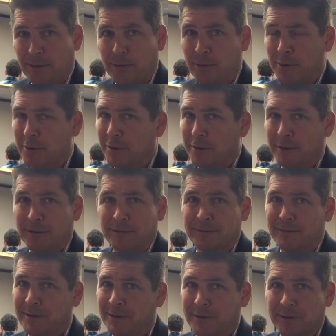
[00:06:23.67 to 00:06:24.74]
or,
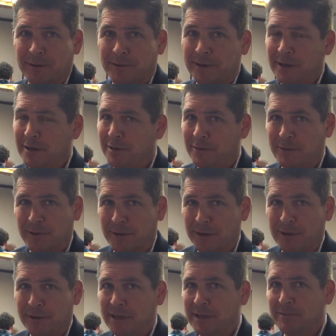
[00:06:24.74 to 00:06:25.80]
or you know, or,
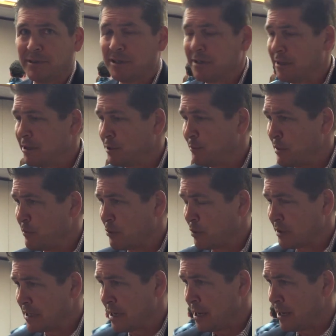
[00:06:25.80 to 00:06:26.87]
or, give just a little bit
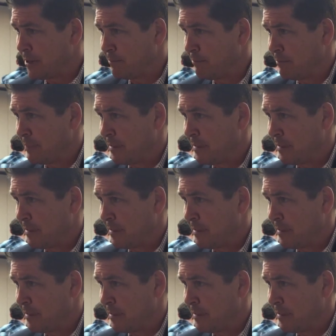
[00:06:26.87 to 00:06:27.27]
more time.